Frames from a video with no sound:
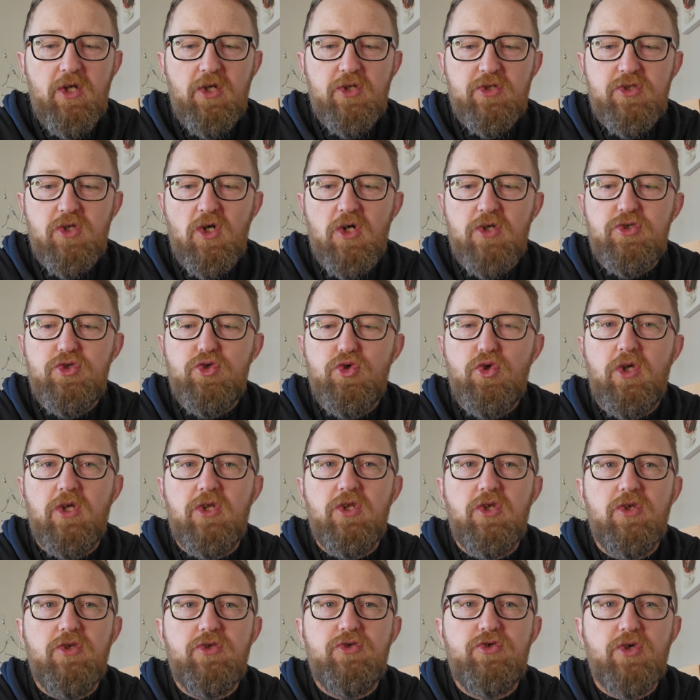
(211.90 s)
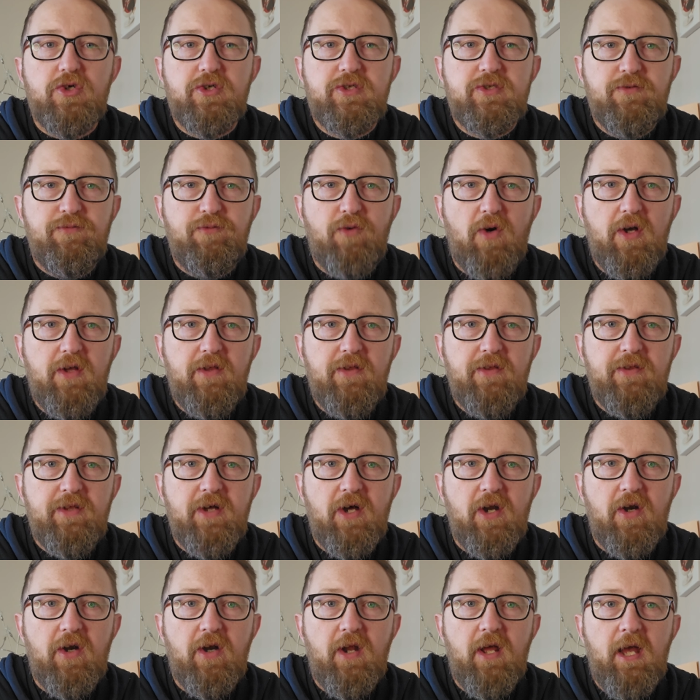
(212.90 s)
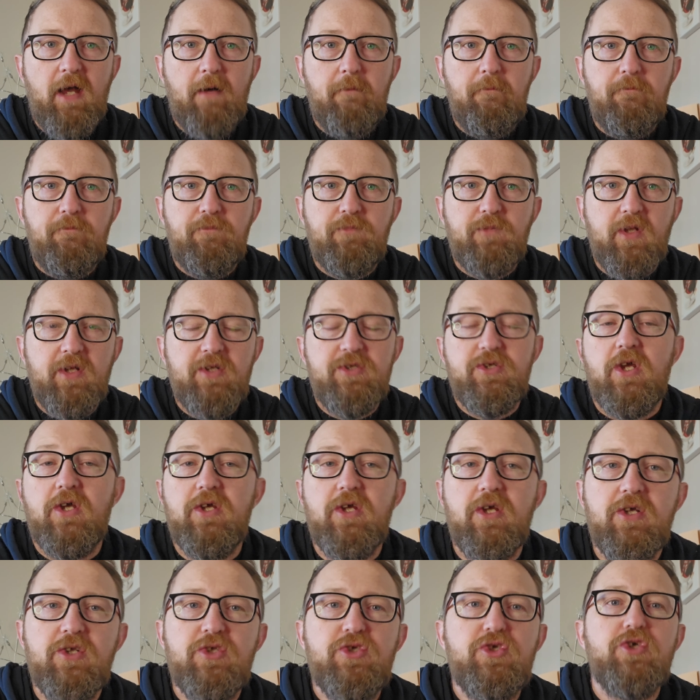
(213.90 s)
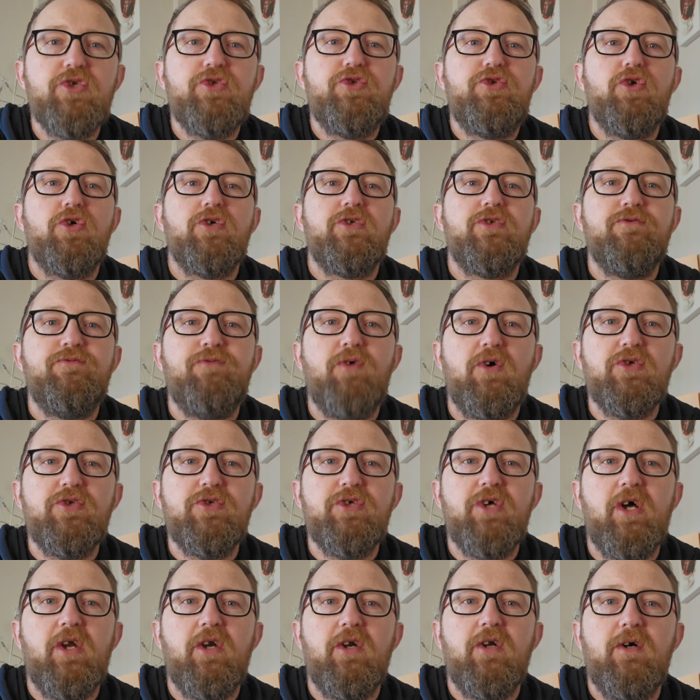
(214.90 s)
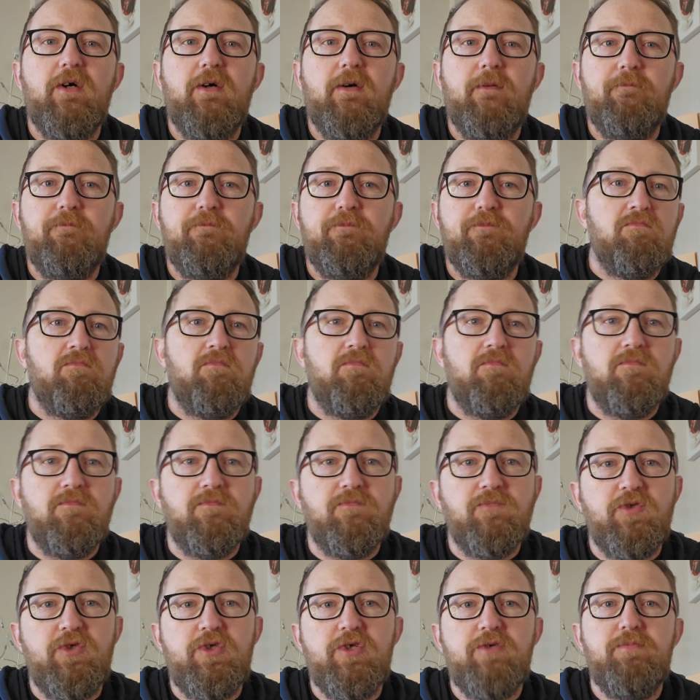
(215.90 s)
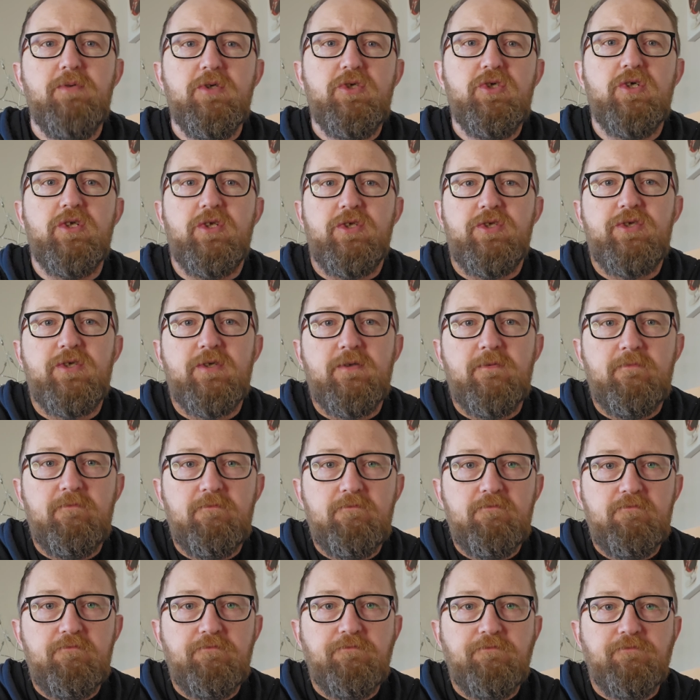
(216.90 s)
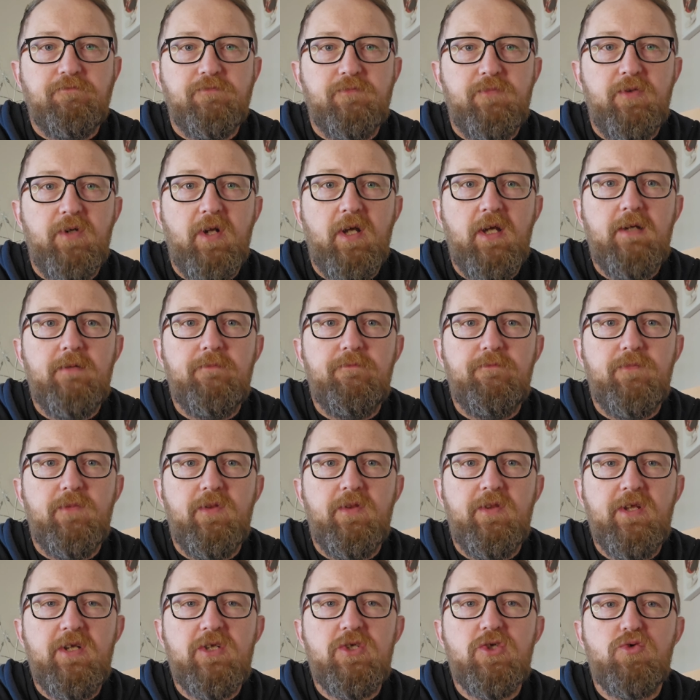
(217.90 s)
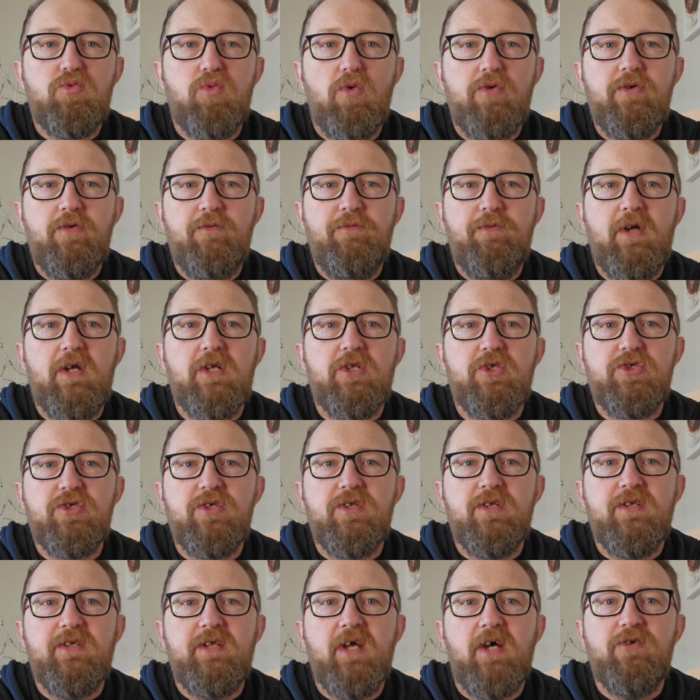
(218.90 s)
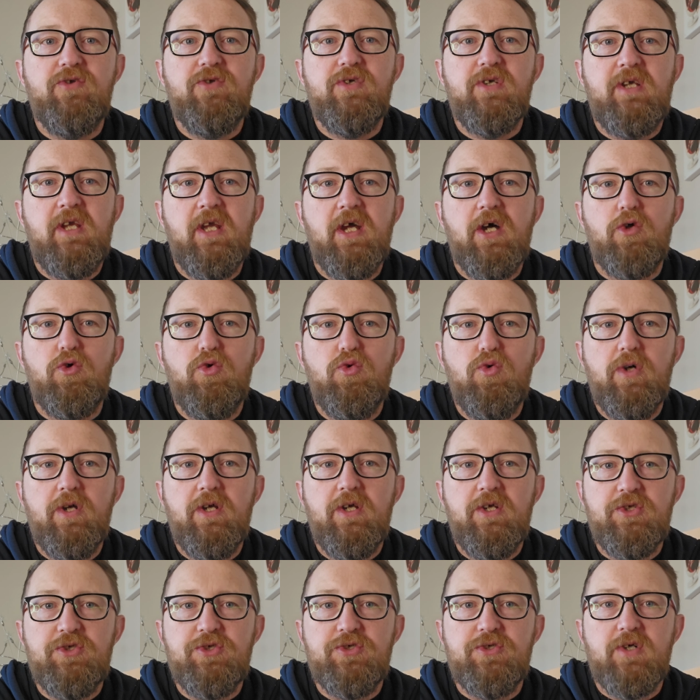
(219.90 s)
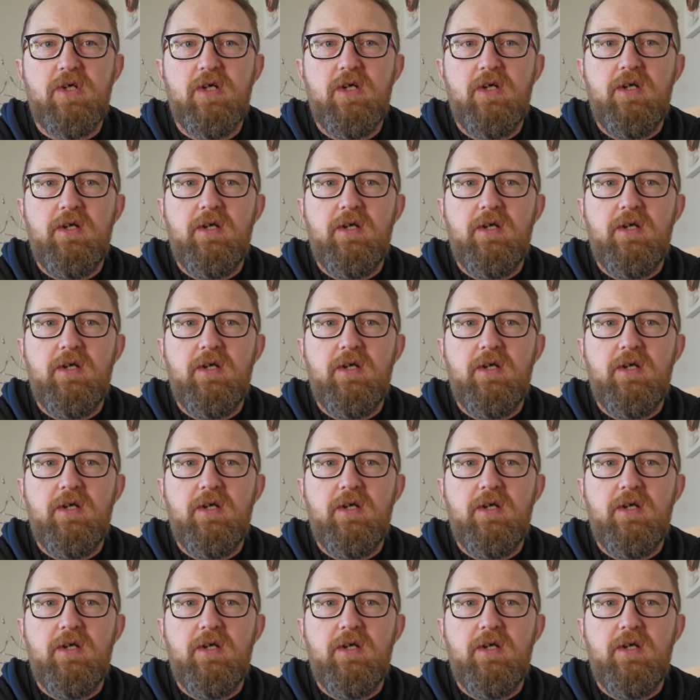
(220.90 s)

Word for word: as long as you can justify their, um, it, it, just justifies their suspicions, right? They just want revenge and they don't really care who it is,